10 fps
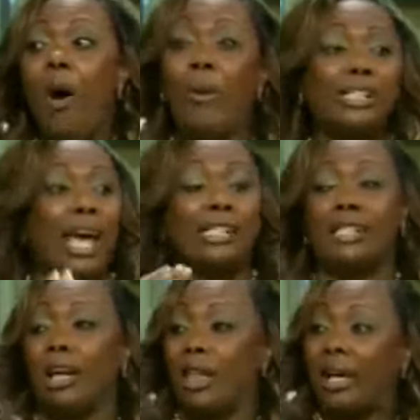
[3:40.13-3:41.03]
which is
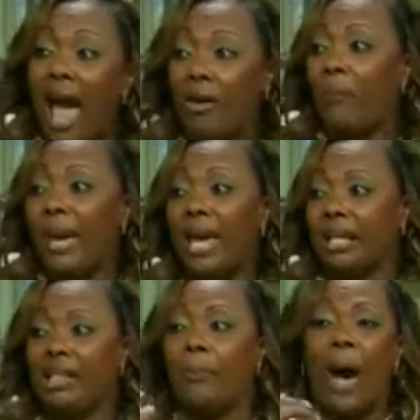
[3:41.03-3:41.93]
the
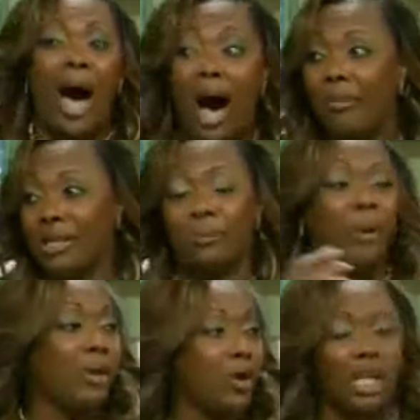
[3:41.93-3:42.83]
Caribbean, the Bahamas,
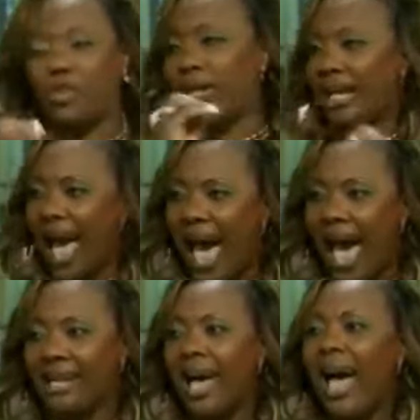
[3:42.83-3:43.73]
Bermuda,
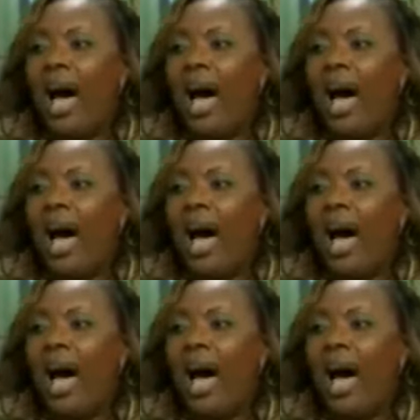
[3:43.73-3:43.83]
Trinidad,